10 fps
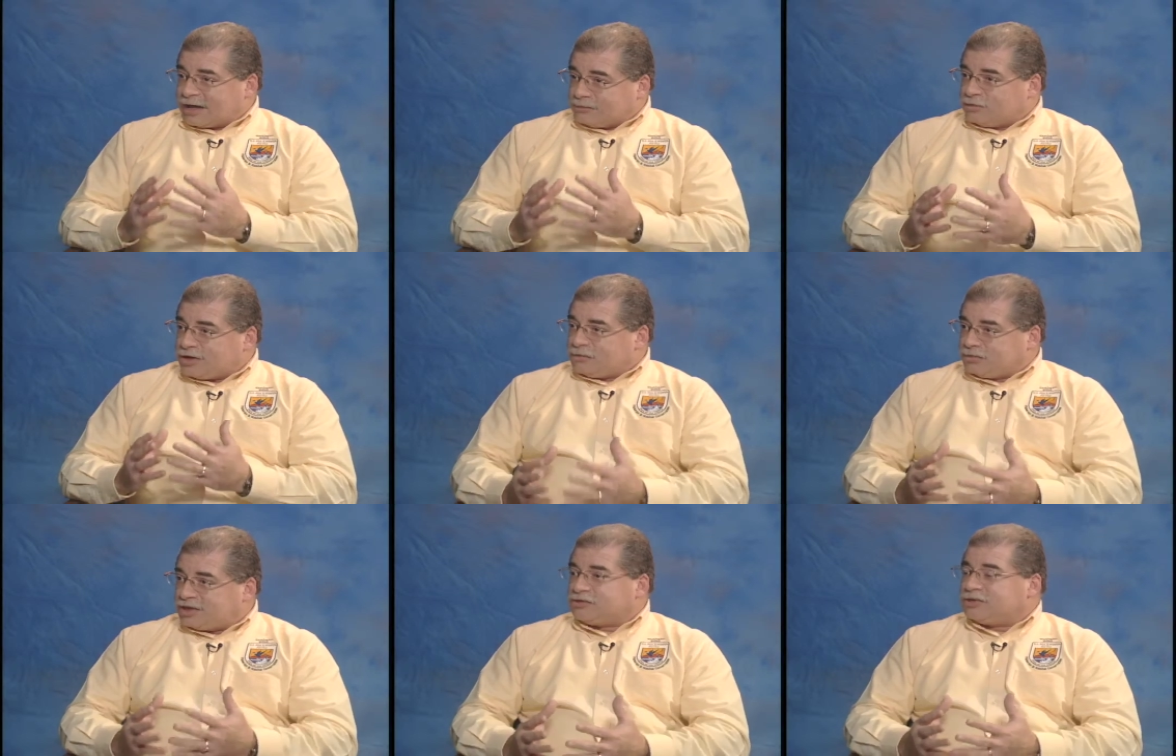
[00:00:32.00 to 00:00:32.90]
we
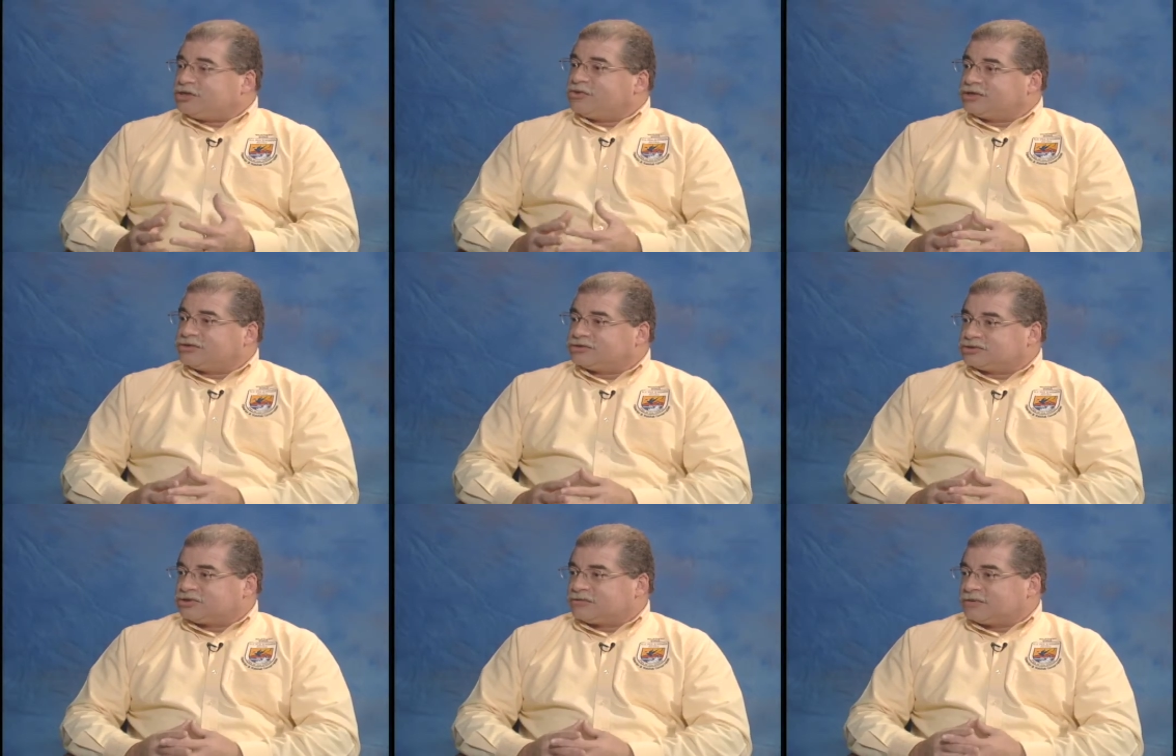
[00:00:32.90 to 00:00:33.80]
need to be doing to
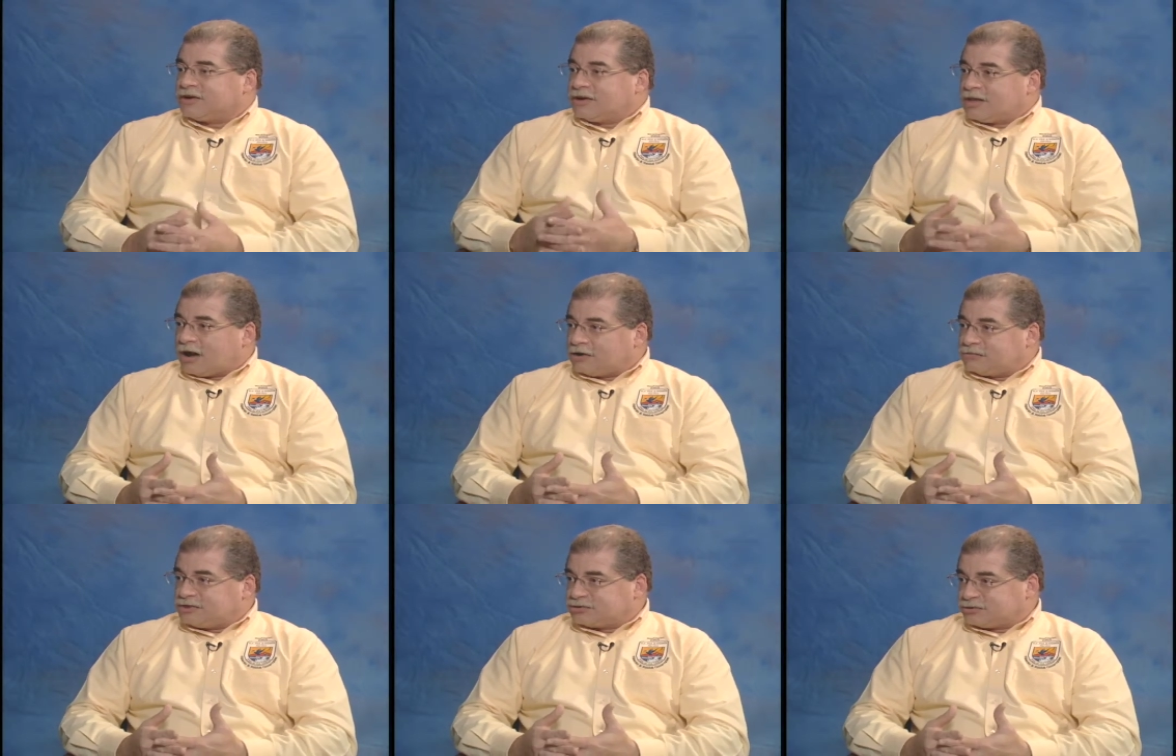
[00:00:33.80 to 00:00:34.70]
conserve our
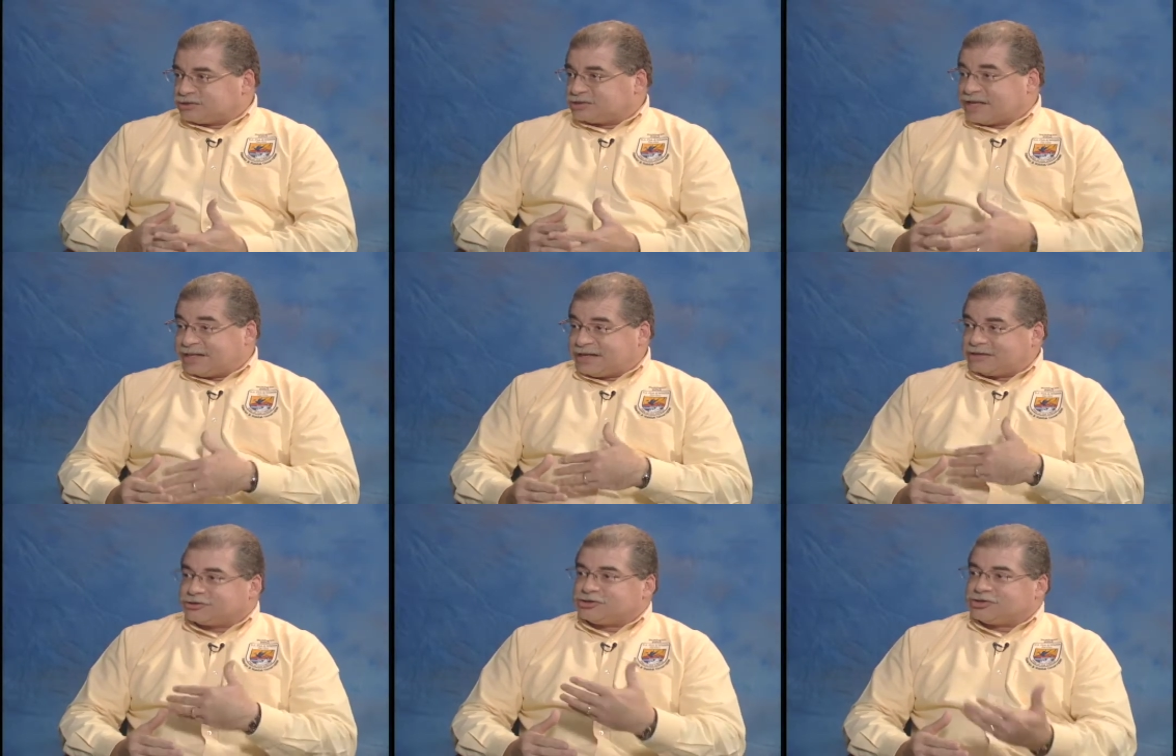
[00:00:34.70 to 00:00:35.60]
resources and then
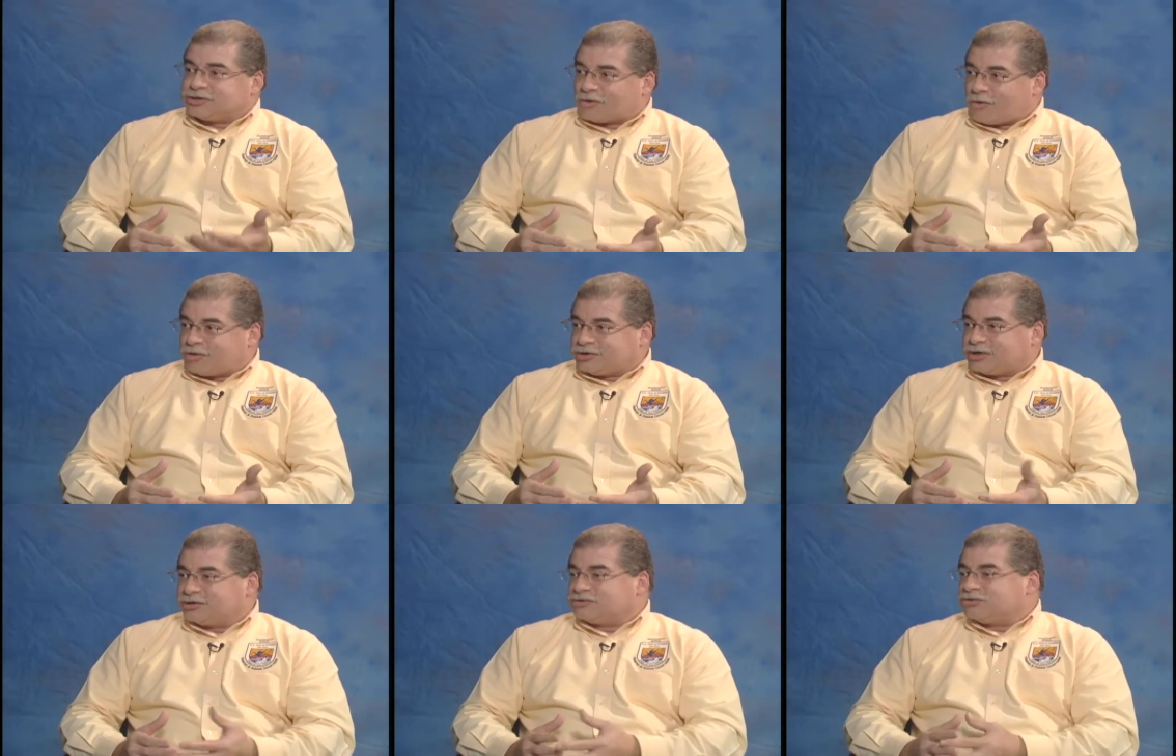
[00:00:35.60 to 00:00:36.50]
turn the corner
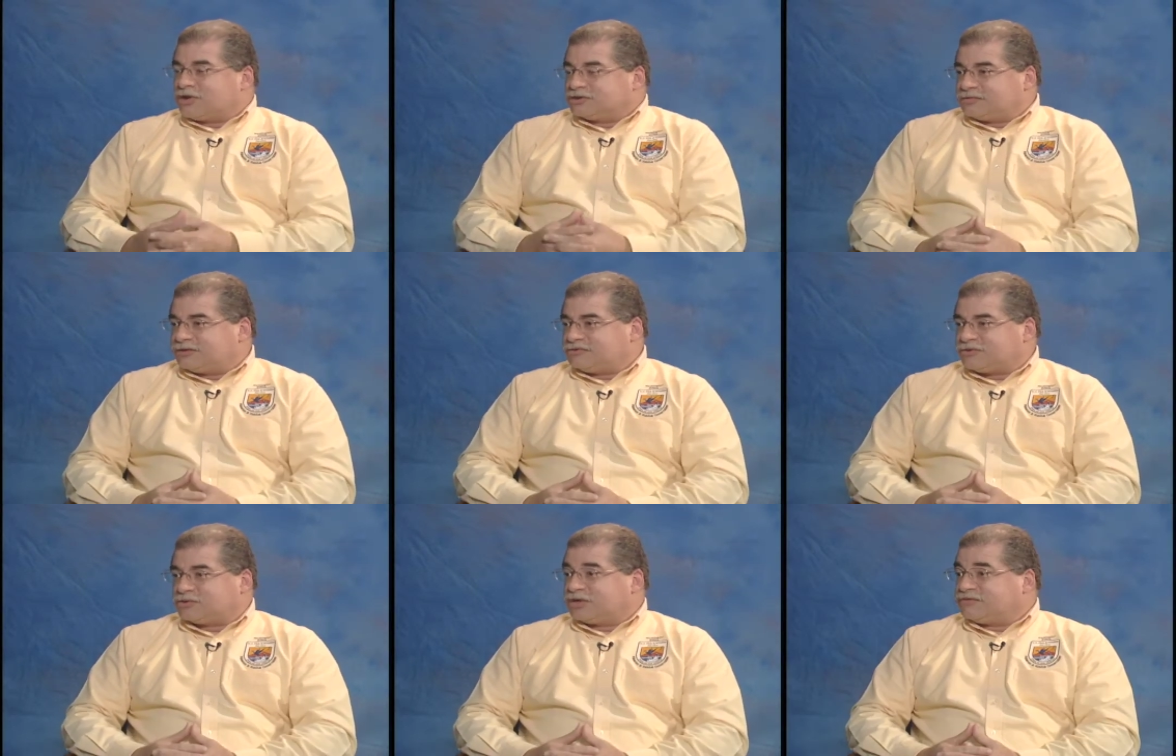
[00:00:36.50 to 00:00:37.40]
into conservation for the
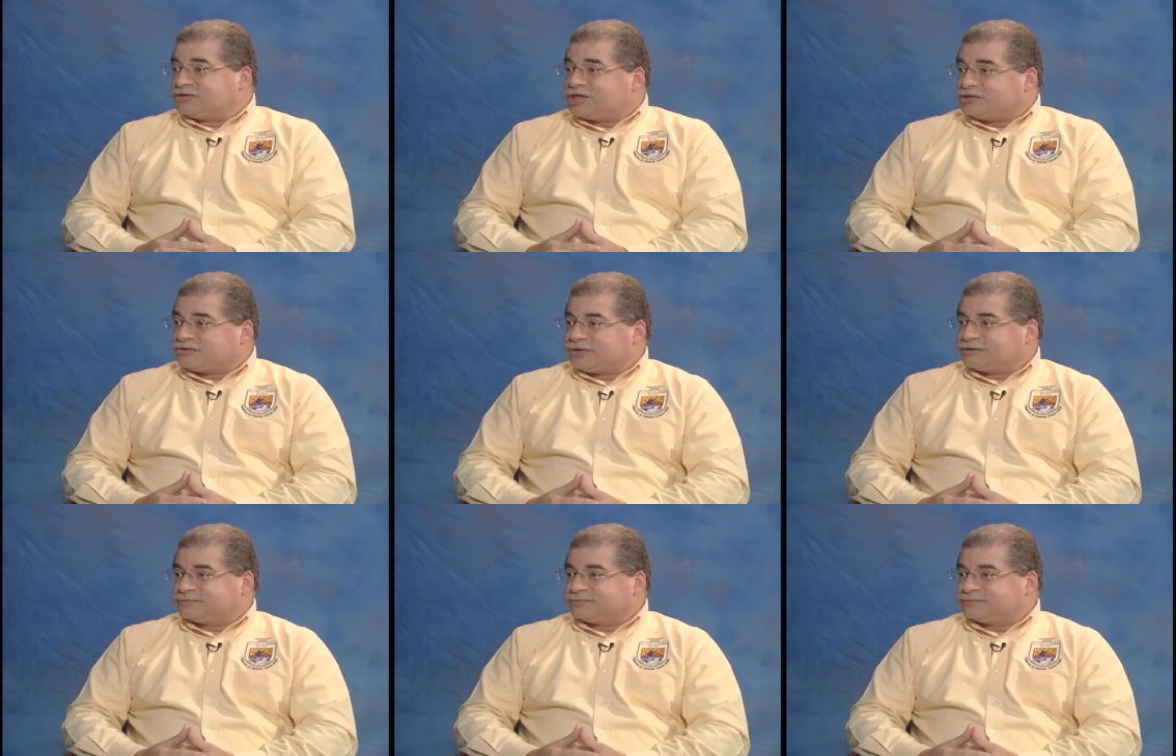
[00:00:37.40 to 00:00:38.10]
twenty-first century.